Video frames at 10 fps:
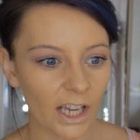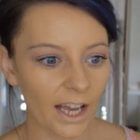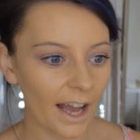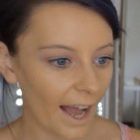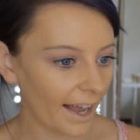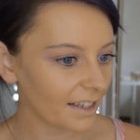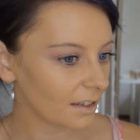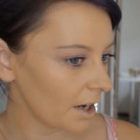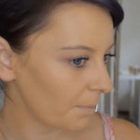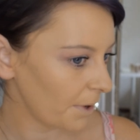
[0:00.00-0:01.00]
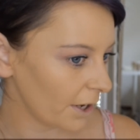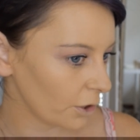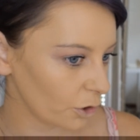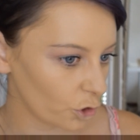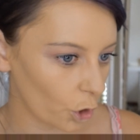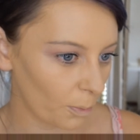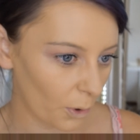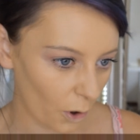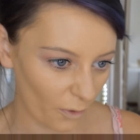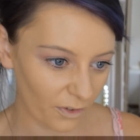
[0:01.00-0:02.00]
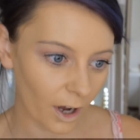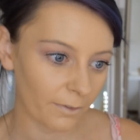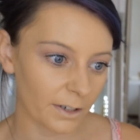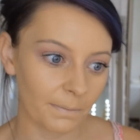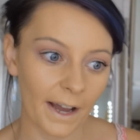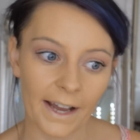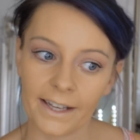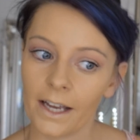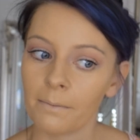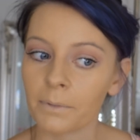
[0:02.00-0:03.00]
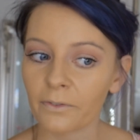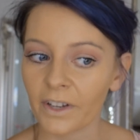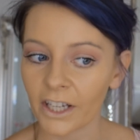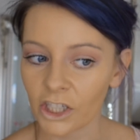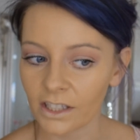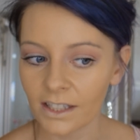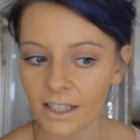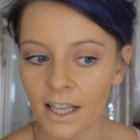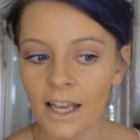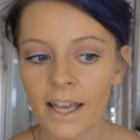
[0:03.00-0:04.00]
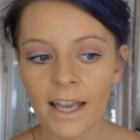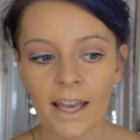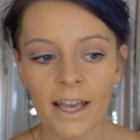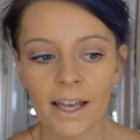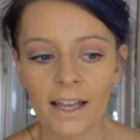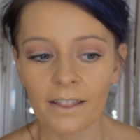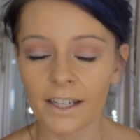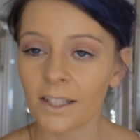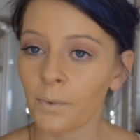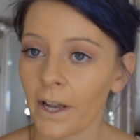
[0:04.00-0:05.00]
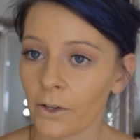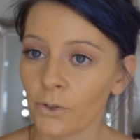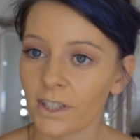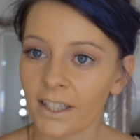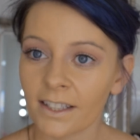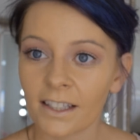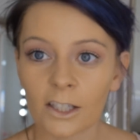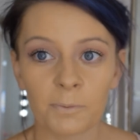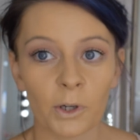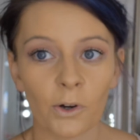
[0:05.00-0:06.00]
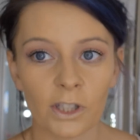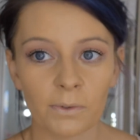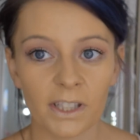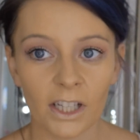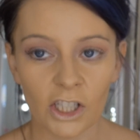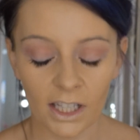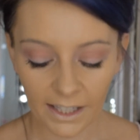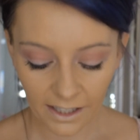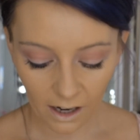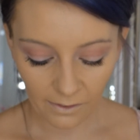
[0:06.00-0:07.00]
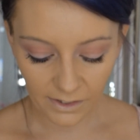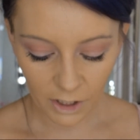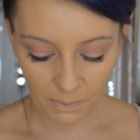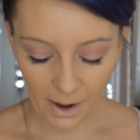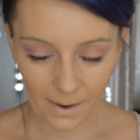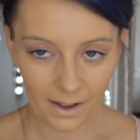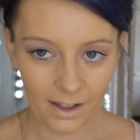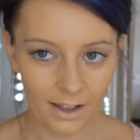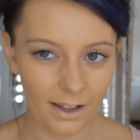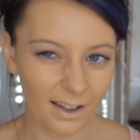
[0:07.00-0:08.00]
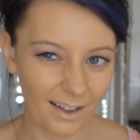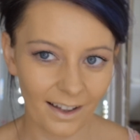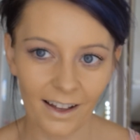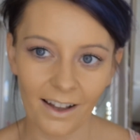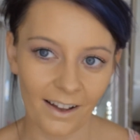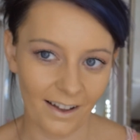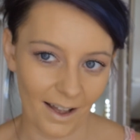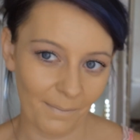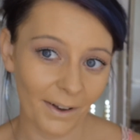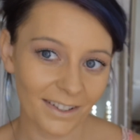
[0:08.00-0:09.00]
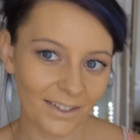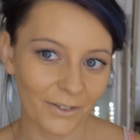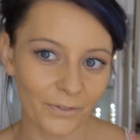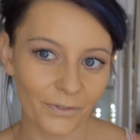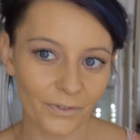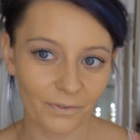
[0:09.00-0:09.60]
it has done a pretty good job of covering my imperfections. The reason why I used this today is because it was such a light coverage, but I must have